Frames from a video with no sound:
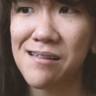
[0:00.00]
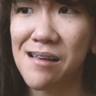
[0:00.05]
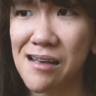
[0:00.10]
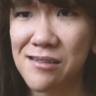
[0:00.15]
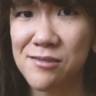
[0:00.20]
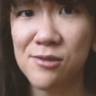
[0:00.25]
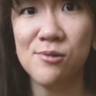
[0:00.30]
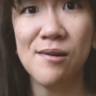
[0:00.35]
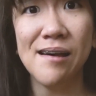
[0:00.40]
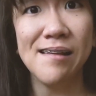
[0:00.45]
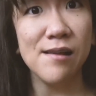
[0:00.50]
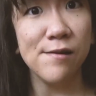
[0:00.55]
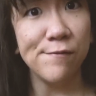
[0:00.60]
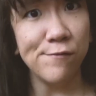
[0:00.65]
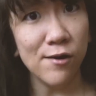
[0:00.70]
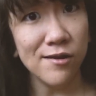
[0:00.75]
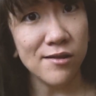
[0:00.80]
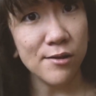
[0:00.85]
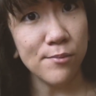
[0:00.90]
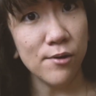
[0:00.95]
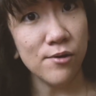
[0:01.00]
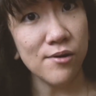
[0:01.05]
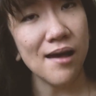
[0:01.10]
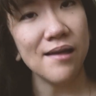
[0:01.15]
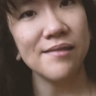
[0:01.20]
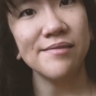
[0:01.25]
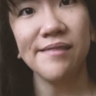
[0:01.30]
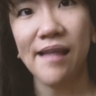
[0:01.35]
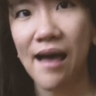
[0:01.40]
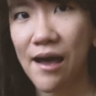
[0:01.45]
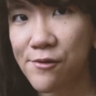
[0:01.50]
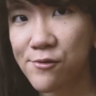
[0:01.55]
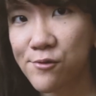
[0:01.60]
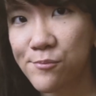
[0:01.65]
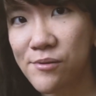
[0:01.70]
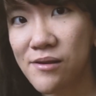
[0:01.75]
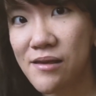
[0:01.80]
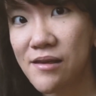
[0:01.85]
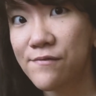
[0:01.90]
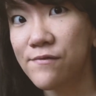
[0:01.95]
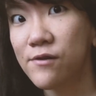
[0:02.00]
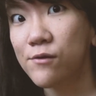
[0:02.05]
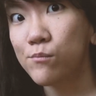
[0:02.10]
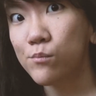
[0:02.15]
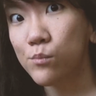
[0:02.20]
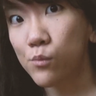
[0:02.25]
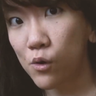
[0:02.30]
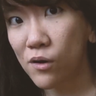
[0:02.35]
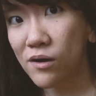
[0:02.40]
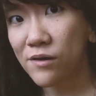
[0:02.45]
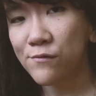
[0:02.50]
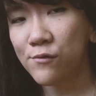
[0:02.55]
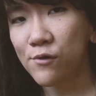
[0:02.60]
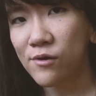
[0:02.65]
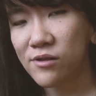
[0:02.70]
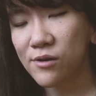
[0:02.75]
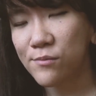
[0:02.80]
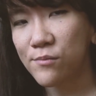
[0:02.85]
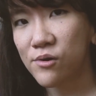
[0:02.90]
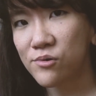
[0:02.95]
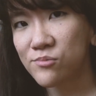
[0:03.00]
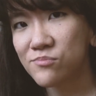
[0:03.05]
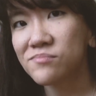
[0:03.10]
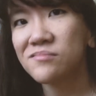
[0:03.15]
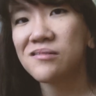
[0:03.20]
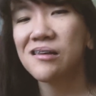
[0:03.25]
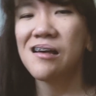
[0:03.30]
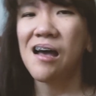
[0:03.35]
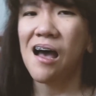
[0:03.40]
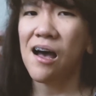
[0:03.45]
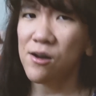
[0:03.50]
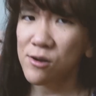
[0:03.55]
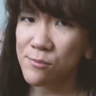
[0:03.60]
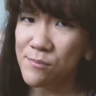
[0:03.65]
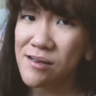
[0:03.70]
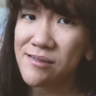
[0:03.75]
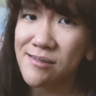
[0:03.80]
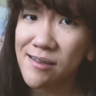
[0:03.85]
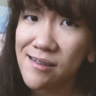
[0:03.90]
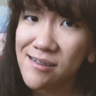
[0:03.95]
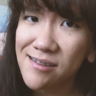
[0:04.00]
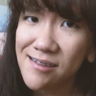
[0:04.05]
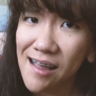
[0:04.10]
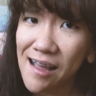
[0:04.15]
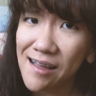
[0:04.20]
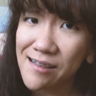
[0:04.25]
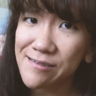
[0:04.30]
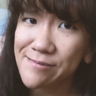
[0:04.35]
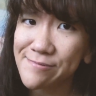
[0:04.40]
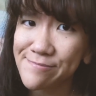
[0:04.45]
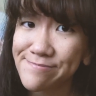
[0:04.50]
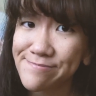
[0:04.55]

It's already affordable and now it'll be even more affordable. How amazing is that?